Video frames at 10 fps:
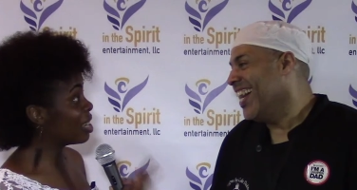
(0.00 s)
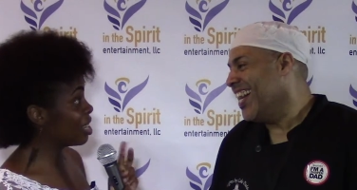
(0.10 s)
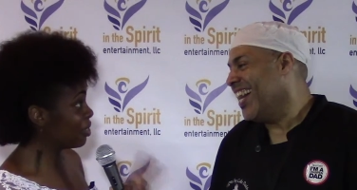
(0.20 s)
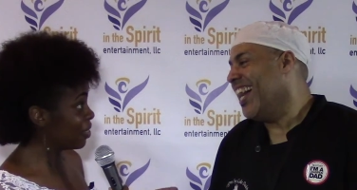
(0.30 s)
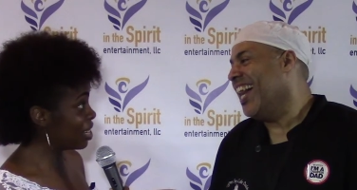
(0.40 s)

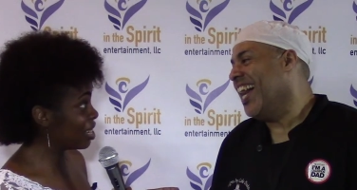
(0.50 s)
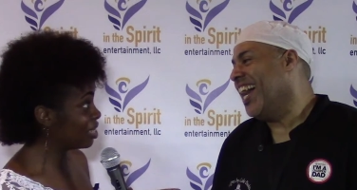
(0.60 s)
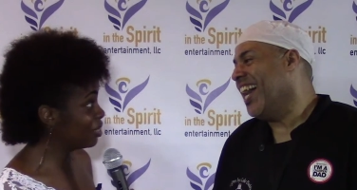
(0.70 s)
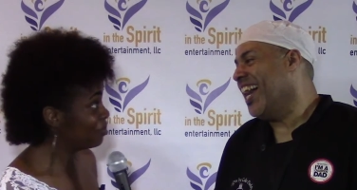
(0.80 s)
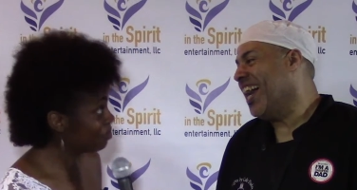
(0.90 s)
Speaker 1: and a
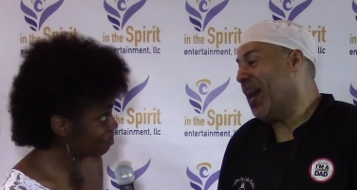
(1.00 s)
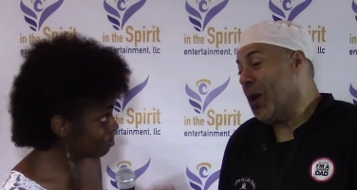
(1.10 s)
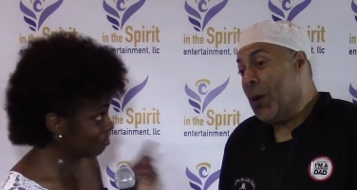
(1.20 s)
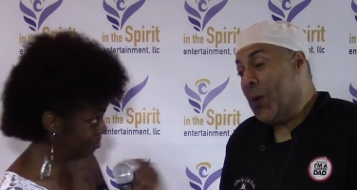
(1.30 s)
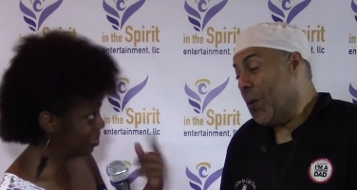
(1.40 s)
vanilla.
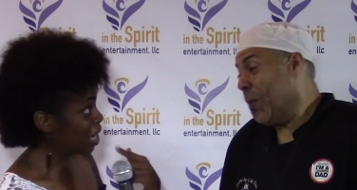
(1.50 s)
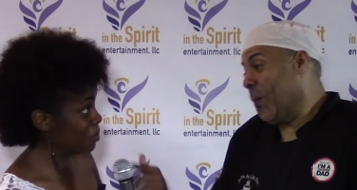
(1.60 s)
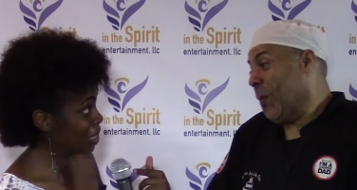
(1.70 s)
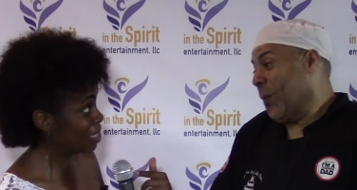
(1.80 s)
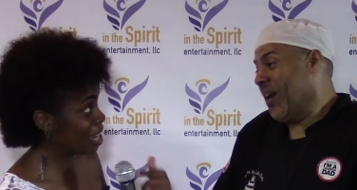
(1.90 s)

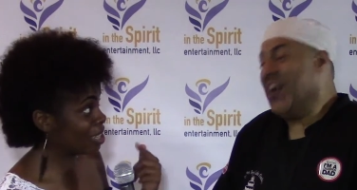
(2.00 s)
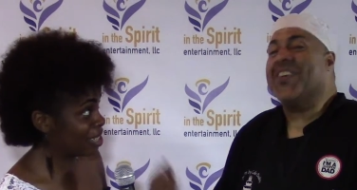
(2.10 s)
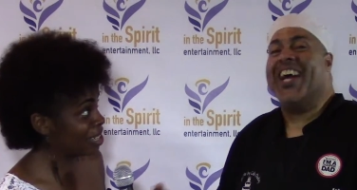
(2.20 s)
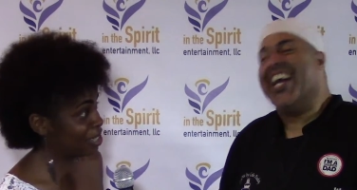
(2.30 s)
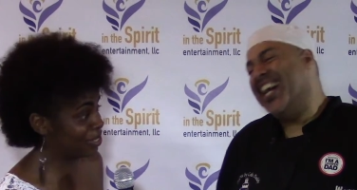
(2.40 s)
Save me a
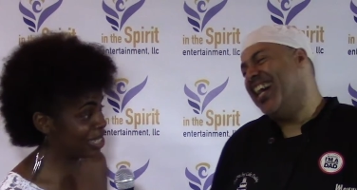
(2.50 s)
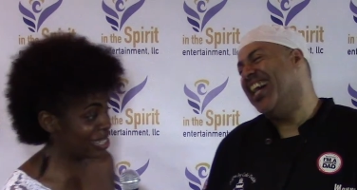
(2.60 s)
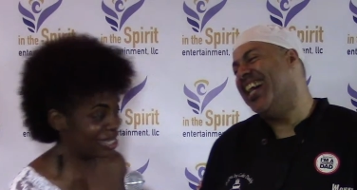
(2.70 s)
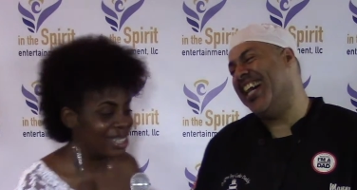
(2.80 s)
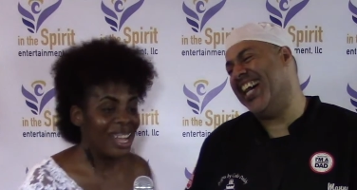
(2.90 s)
chocolate okay. and
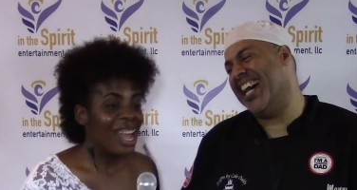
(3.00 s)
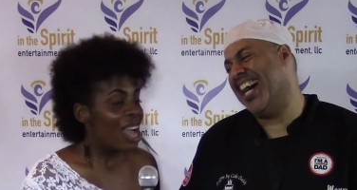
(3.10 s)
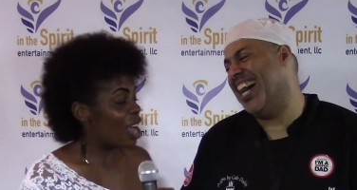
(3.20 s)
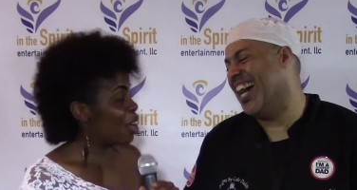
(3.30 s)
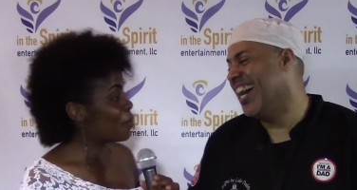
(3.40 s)
vanilla.
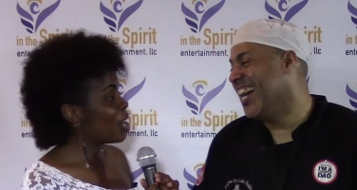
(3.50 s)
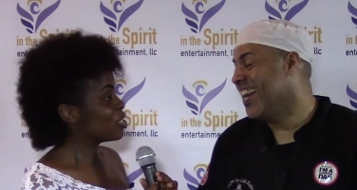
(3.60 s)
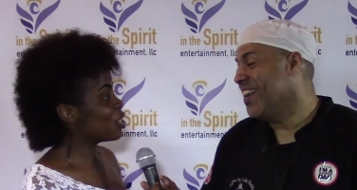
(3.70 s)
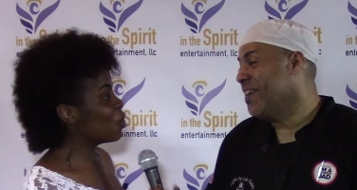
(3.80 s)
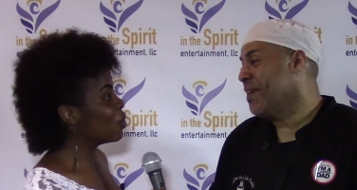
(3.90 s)
um,
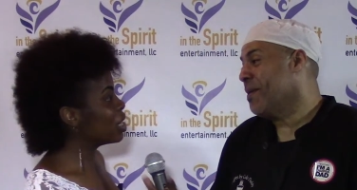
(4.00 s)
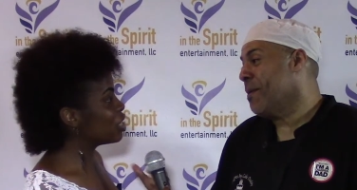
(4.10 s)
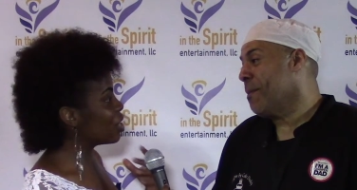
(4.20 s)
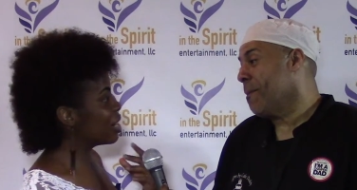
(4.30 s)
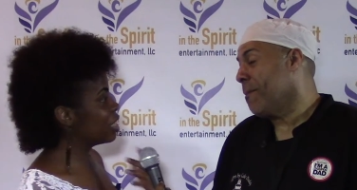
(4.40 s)
also, what
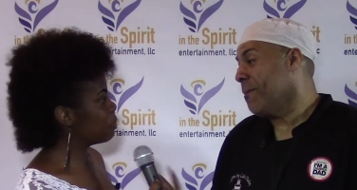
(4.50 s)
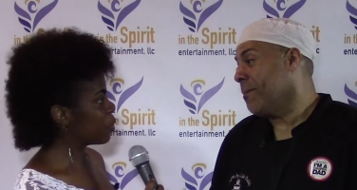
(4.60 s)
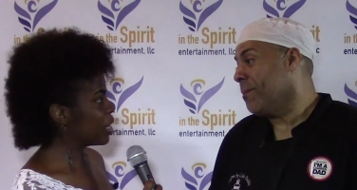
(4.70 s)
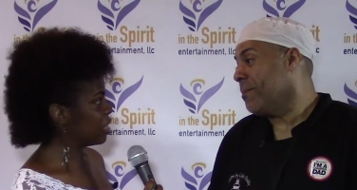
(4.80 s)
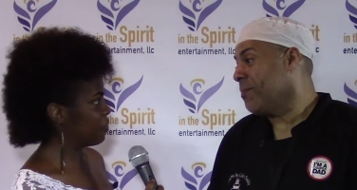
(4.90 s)
is your
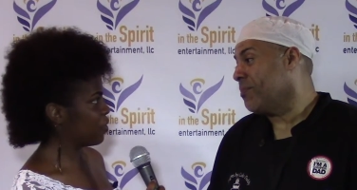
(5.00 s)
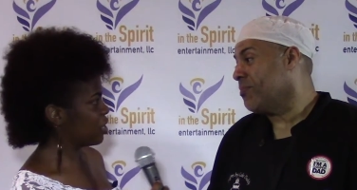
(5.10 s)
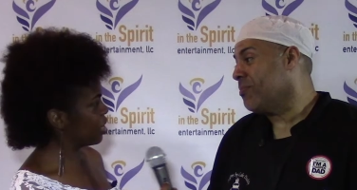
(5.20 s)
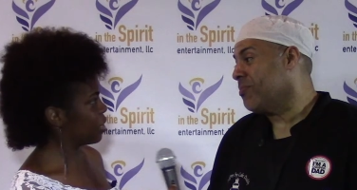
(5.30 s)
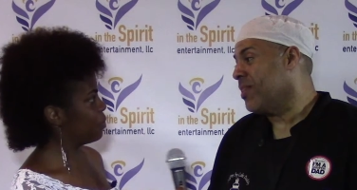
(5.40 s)
inspiration for
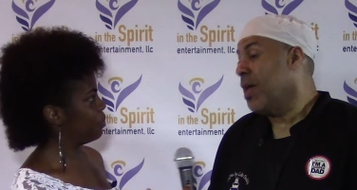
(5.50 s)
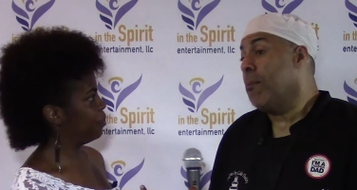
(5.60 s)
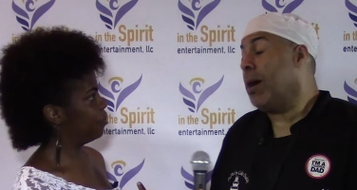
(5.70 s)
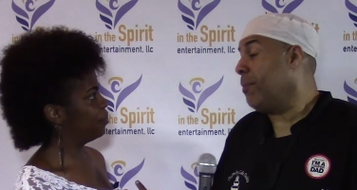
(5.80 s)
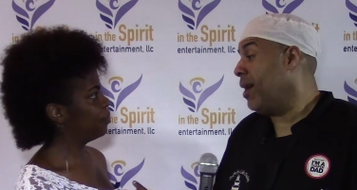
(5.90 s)
cooking?
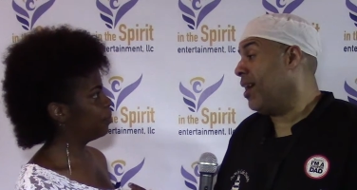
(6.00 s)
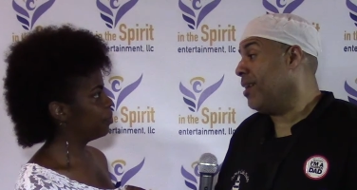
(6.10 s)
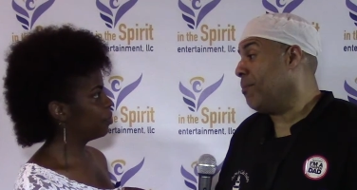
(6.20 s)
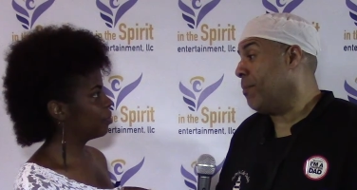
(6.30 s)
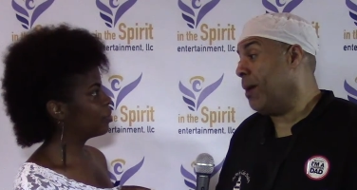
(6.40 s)
Speaker 2: My
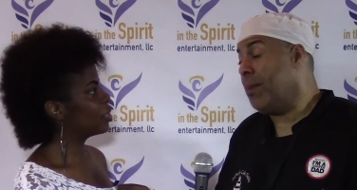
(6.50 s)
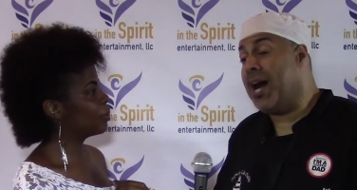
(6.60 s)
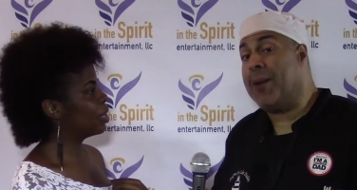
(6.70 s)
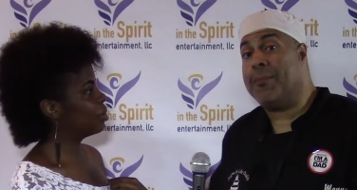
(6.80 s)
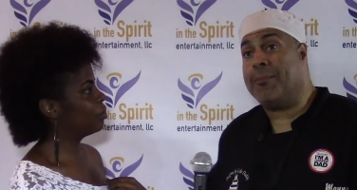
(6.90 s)
mom. My
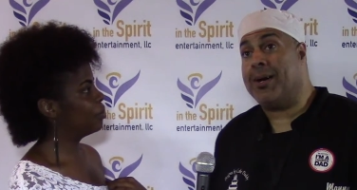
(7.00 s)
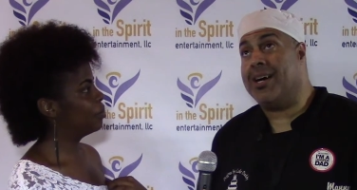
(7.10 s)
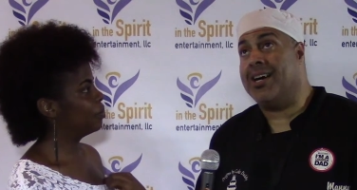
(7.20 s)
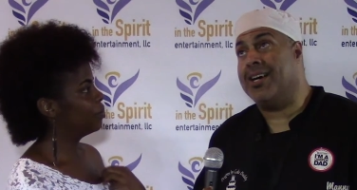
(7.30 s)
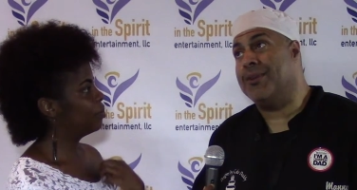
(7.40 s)
mom,
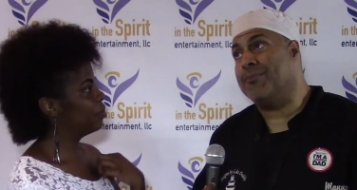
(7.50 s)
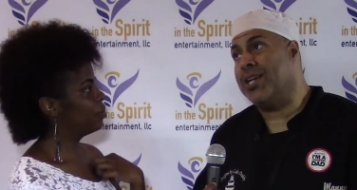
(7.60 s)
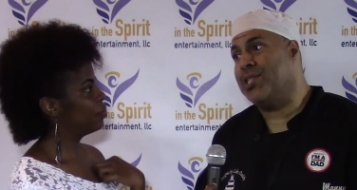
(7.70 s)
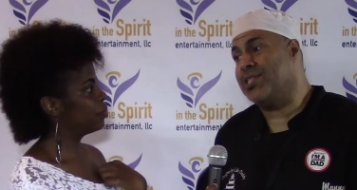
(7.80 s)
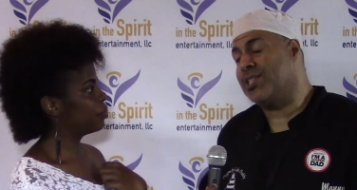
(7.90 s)
uh,
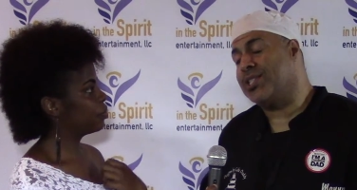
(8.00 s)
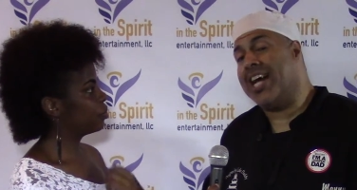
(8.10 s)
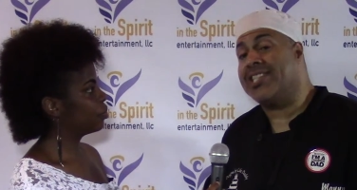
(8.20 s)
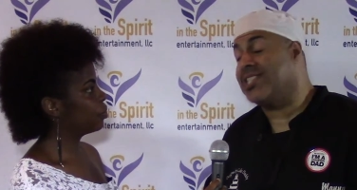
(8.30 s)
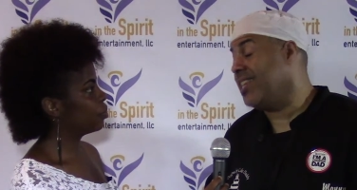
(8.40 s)
in
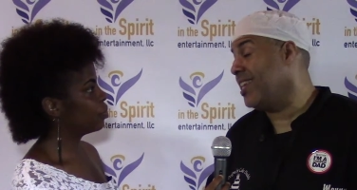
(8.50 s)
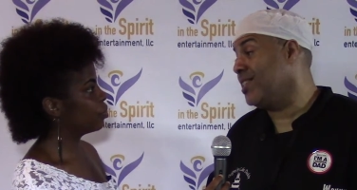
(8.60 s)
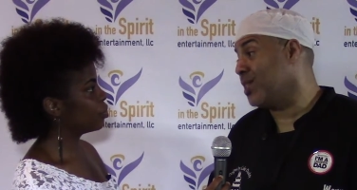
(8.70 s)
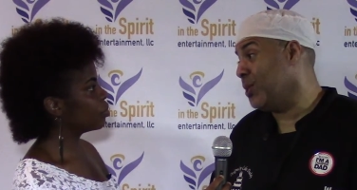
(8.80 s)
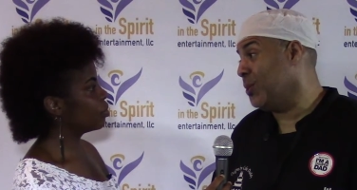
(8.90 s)

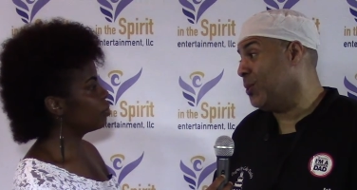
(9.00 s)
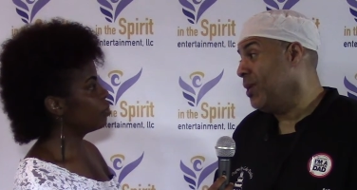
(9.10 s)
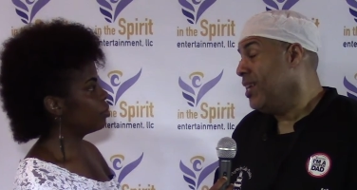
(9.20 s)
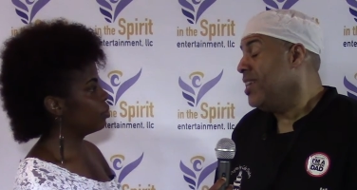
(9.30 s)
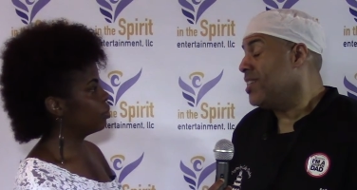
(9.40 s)

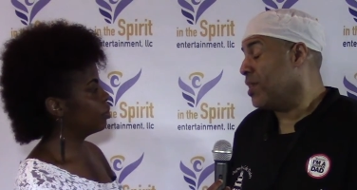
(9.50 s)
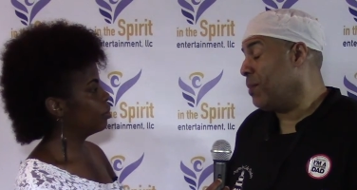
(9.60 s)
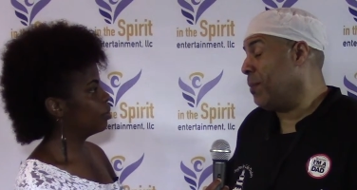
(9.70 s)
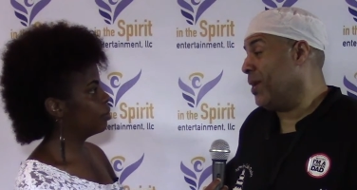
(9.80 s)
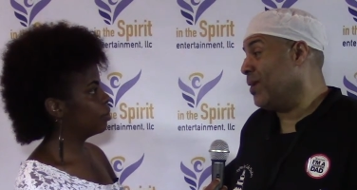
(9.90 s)
1992, she
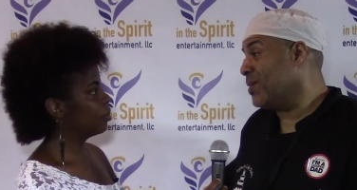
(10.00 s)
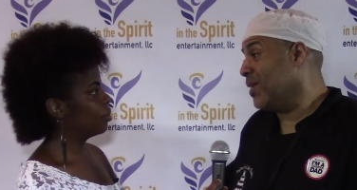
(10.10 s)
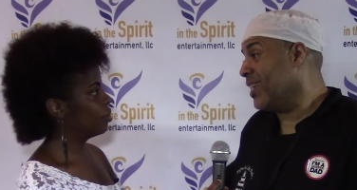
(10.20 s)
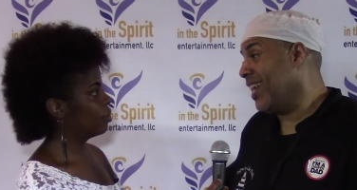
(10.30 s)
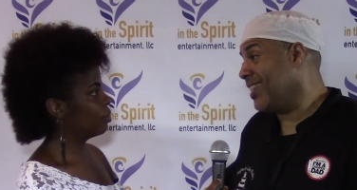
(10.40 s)
made me go
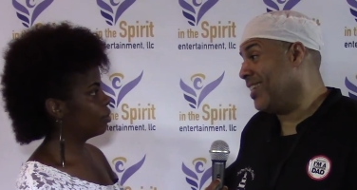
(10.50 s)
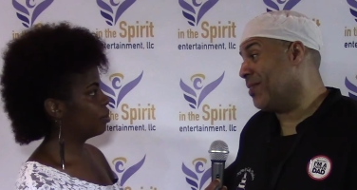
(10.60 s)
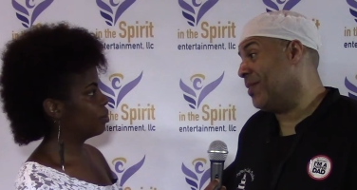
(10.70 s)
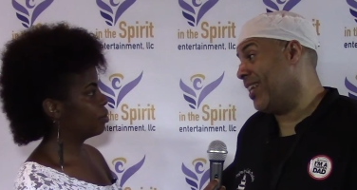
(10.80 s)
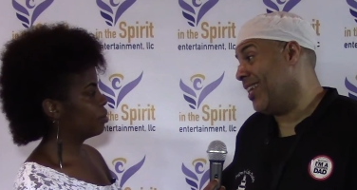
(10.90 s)
to a cake
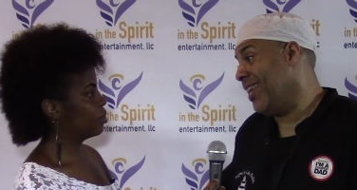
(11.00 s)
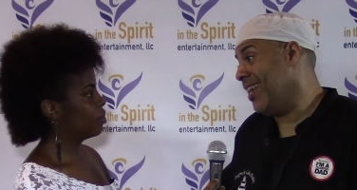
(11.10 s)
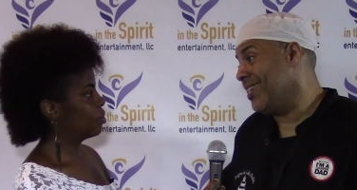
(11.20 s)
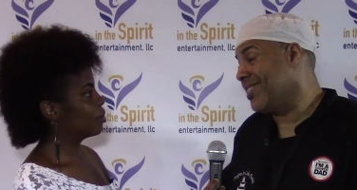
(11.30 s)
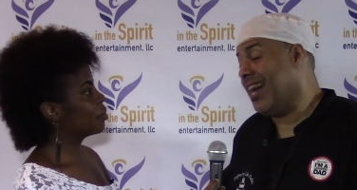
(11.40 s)
decorating
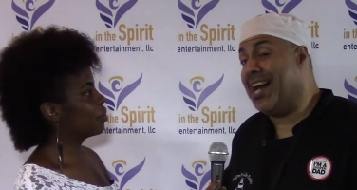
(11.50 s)
class. I